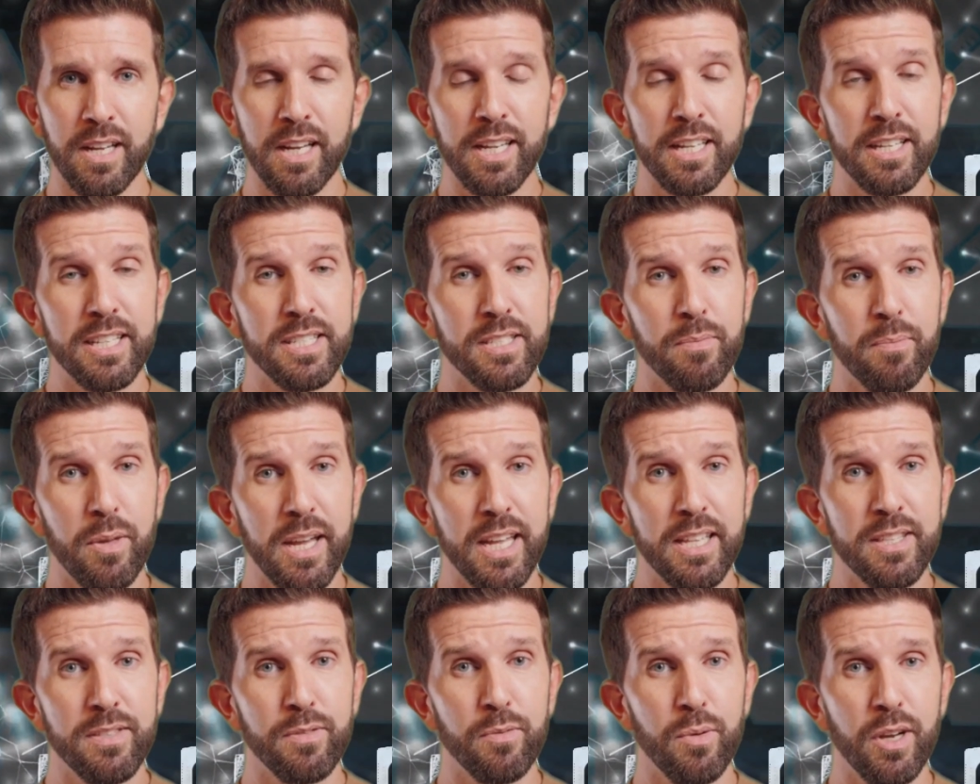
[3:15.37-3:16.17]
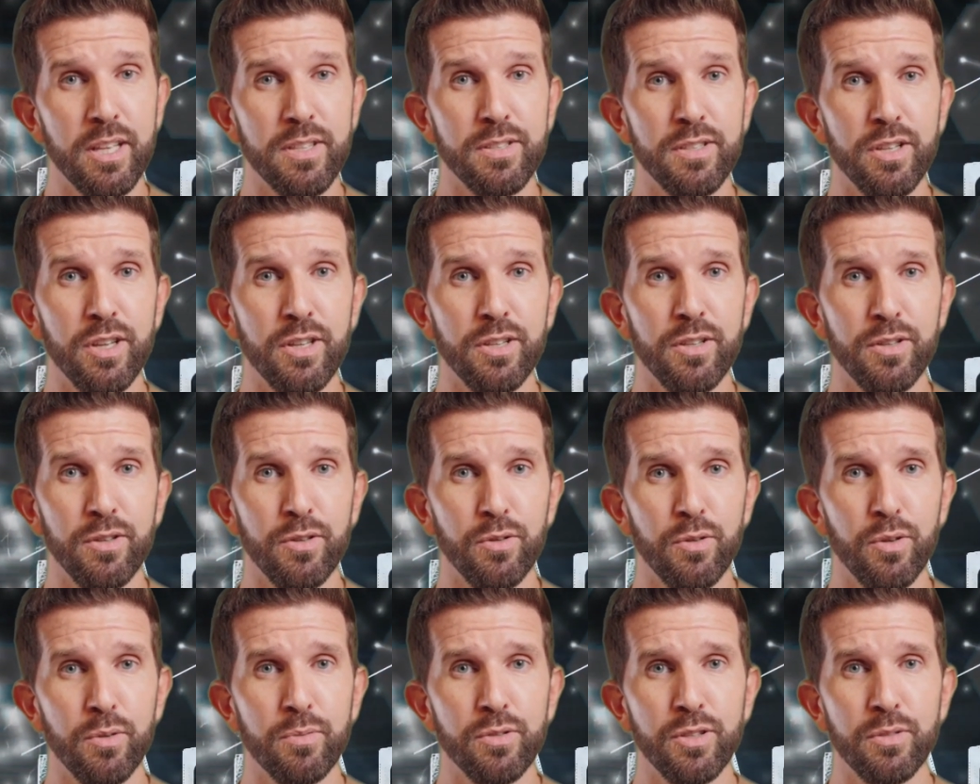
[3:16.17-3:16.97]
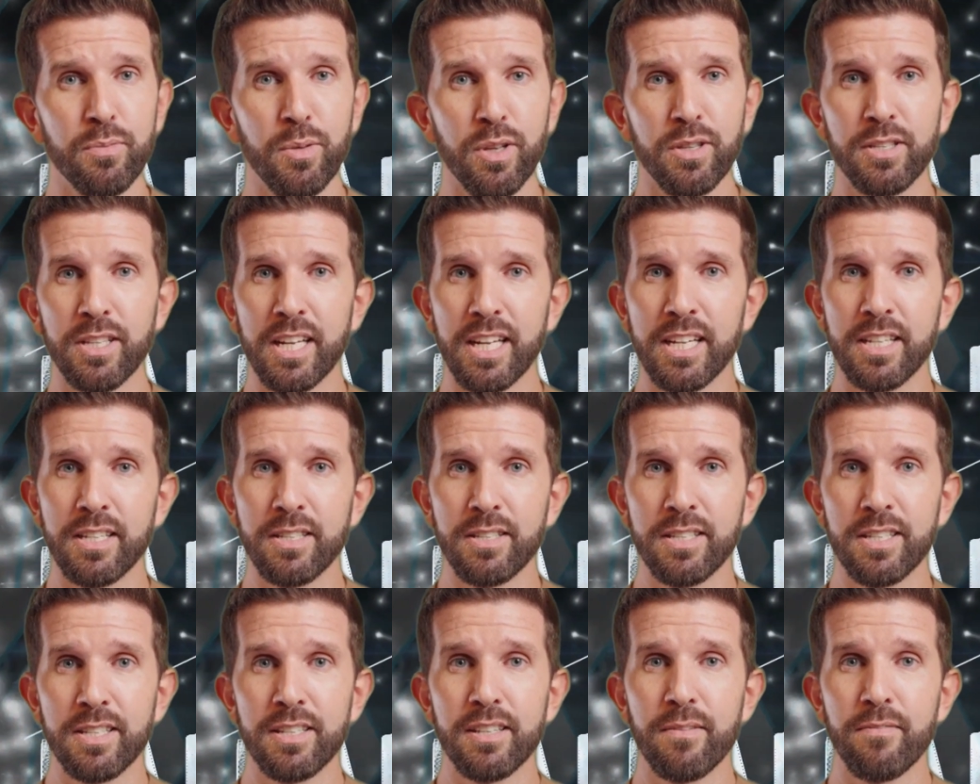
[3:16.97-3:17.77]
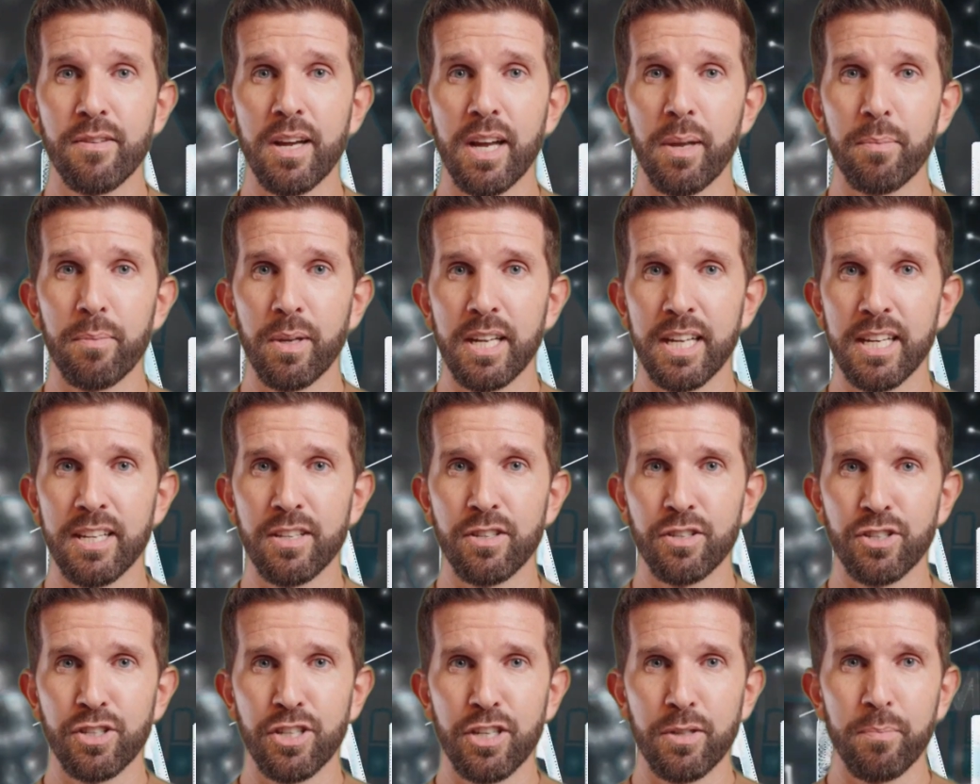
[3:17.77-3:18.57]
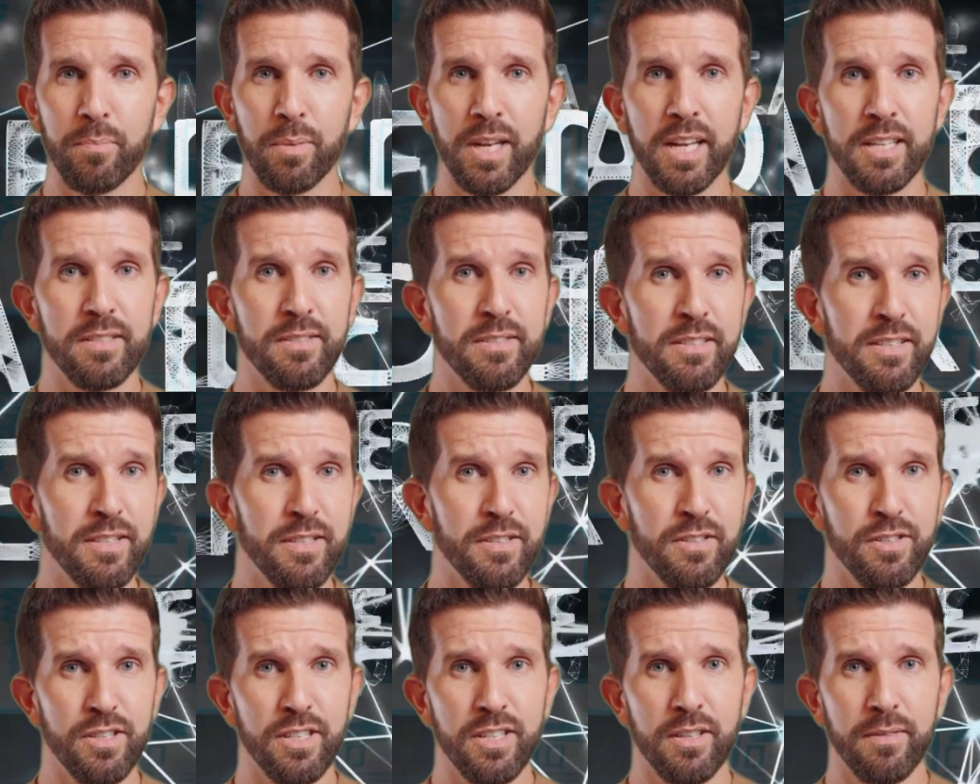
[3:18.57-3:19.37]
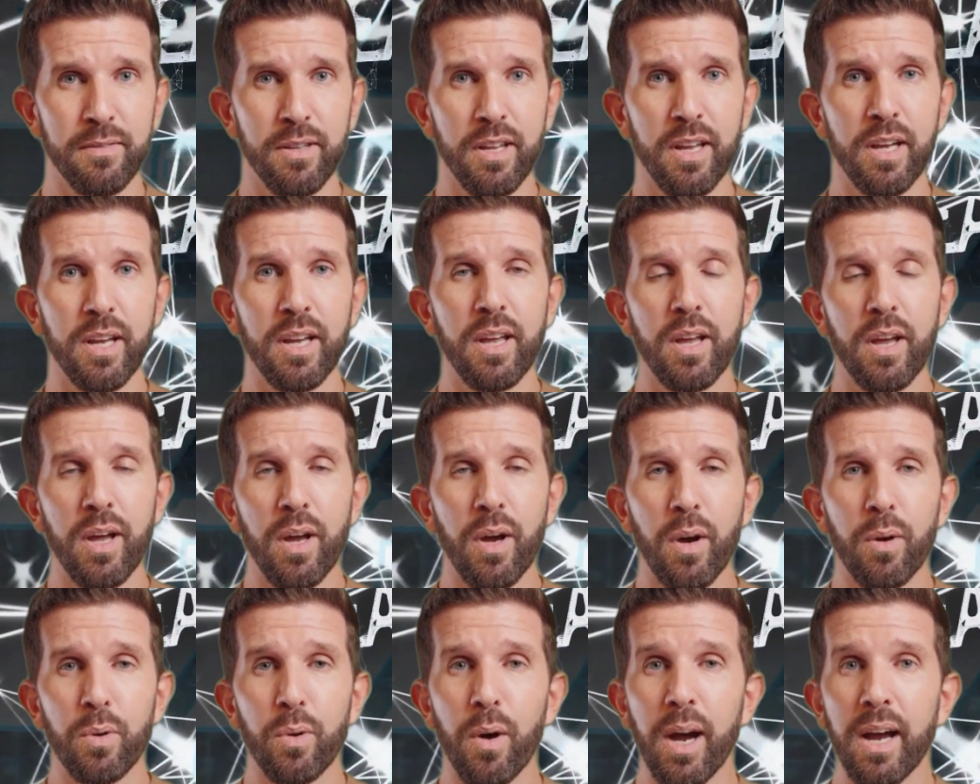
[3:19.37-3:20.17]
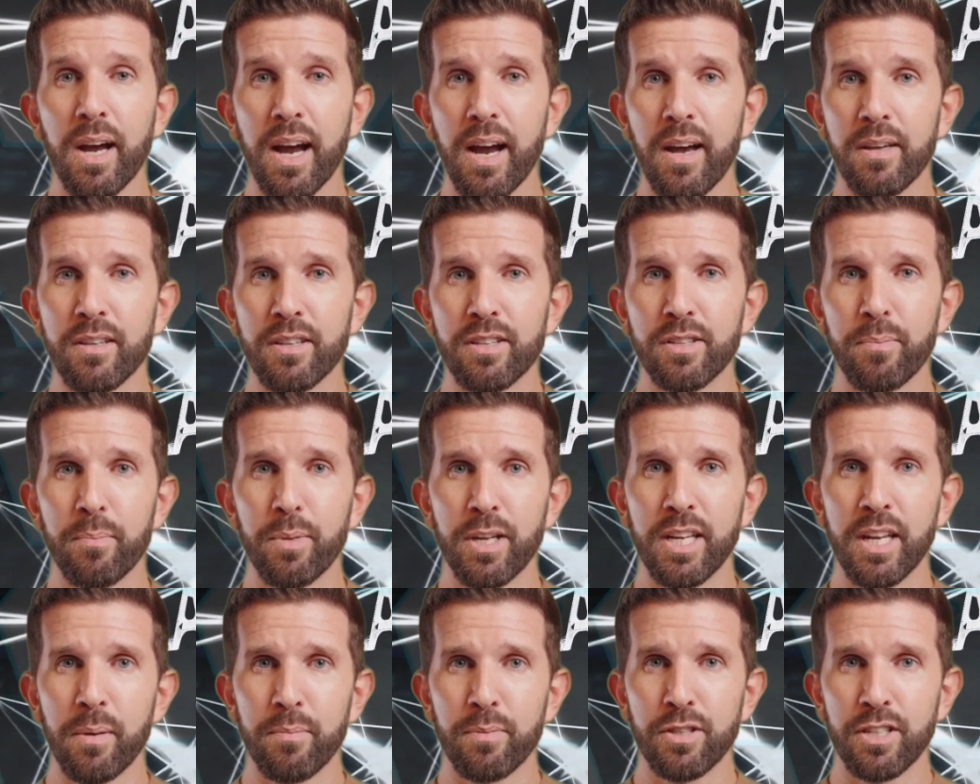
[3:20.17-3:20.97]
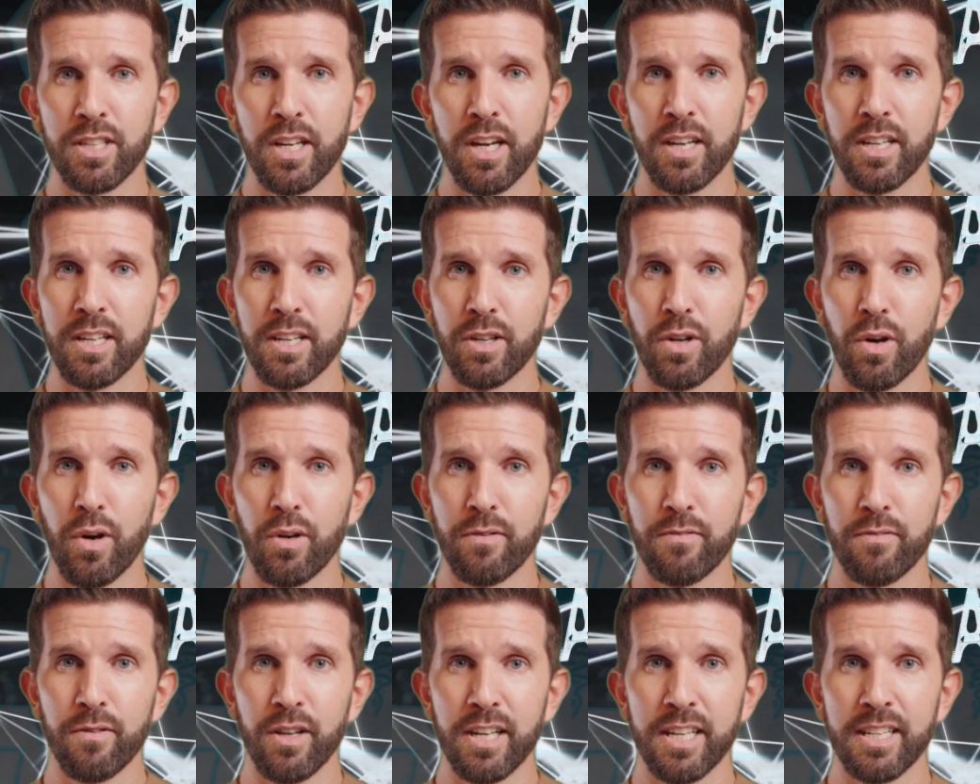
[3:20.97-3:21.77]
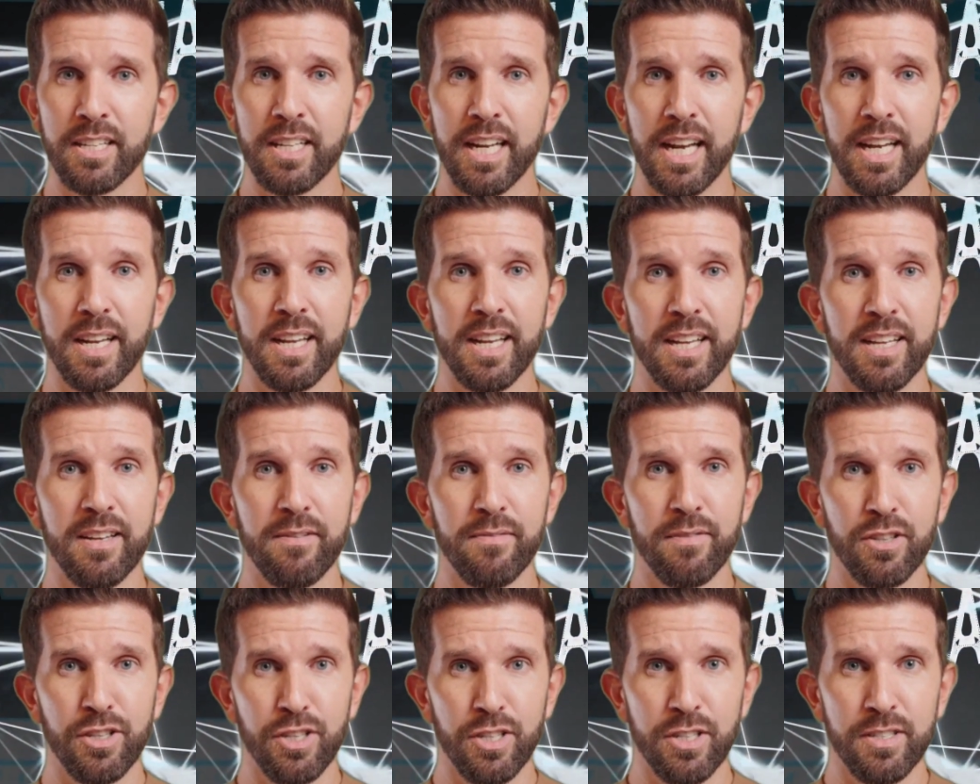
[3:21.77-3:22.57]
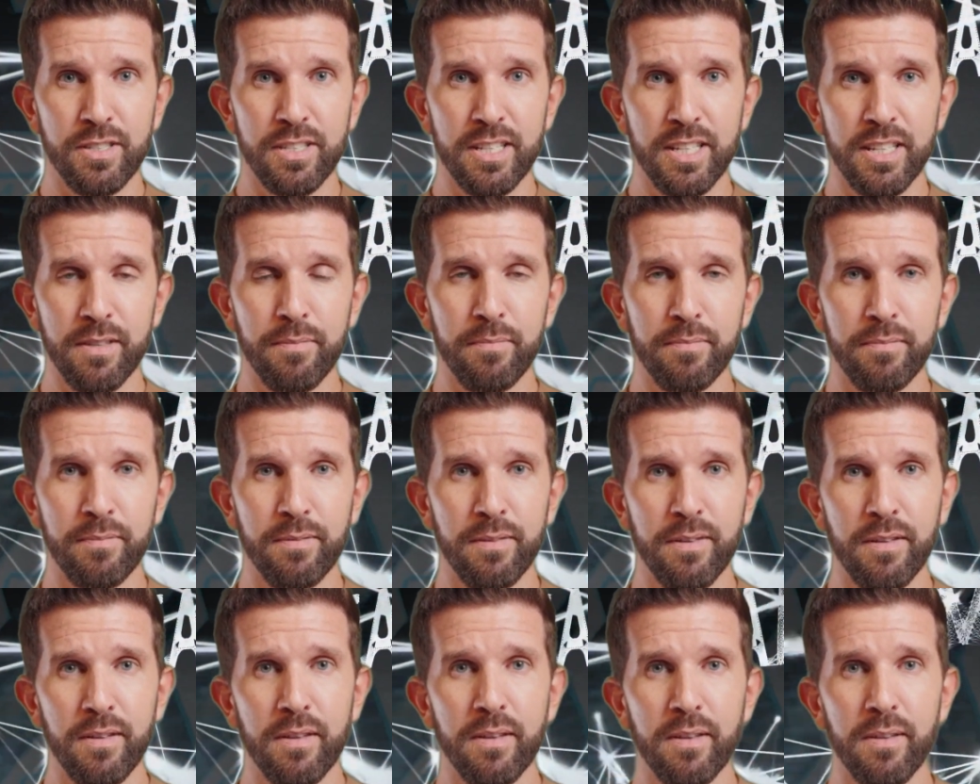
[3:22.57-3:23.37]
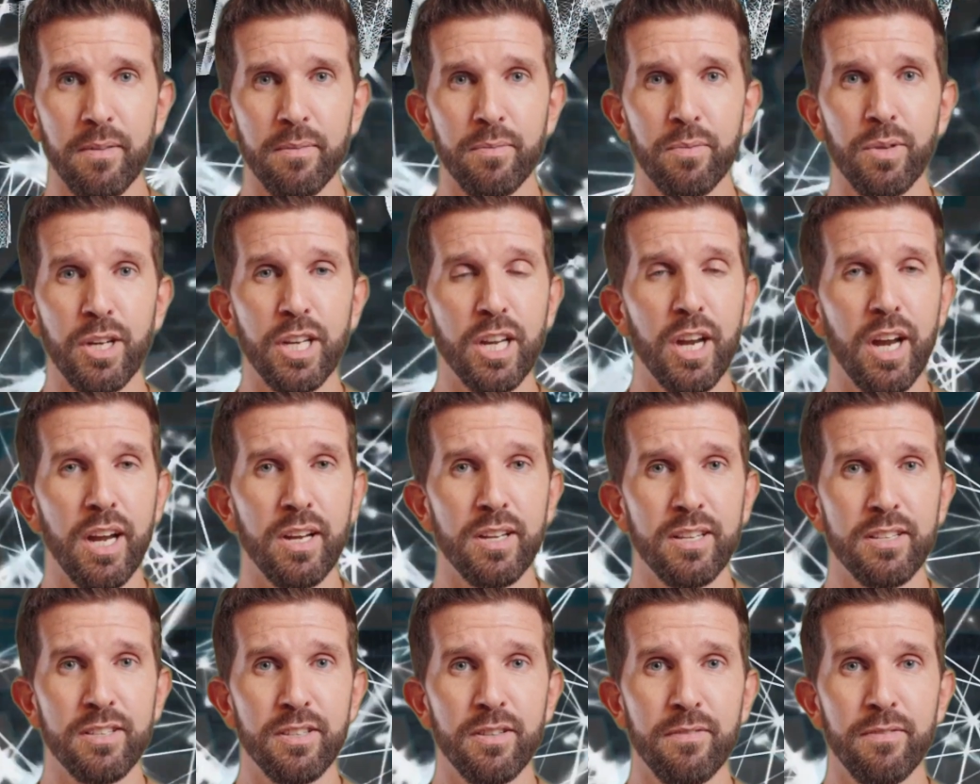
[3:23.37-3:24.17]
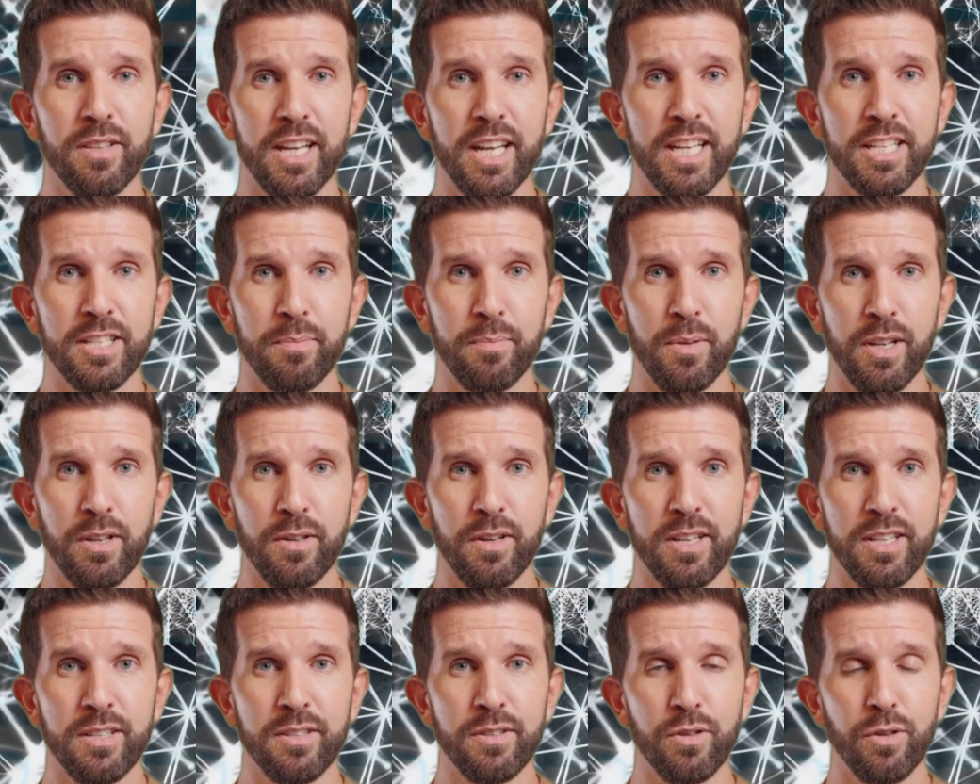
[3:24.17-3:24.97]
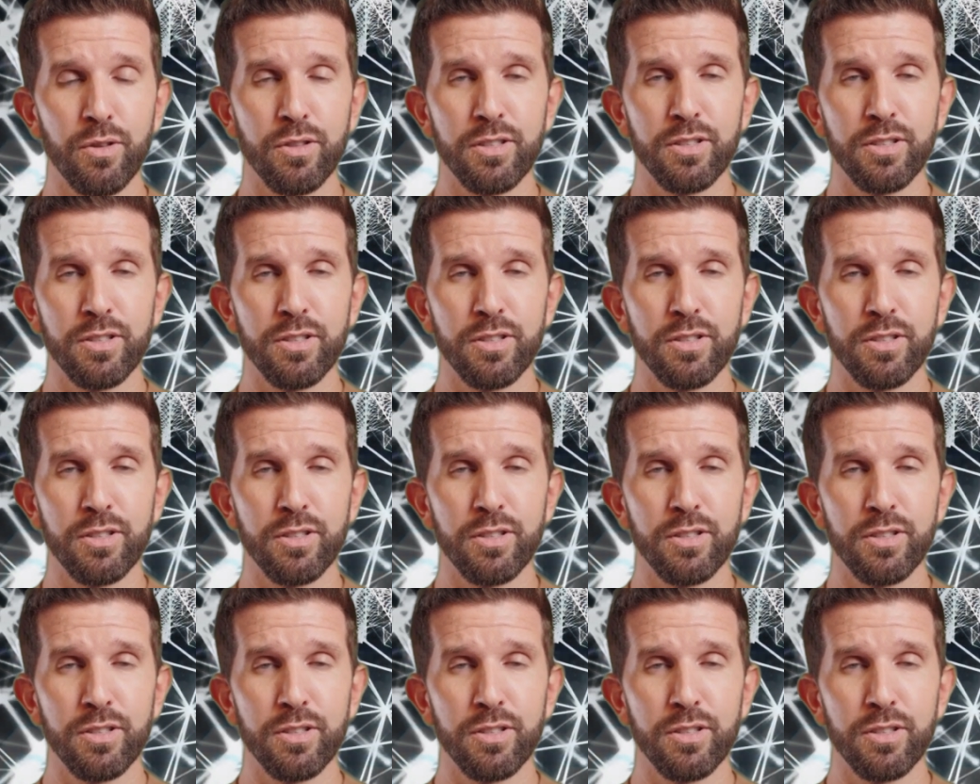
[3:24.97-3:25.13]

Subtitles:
It explains why certain groups spontaneously develop leadership and synergy, while others become stuck in conflict and inefficiency, regardless of the experience or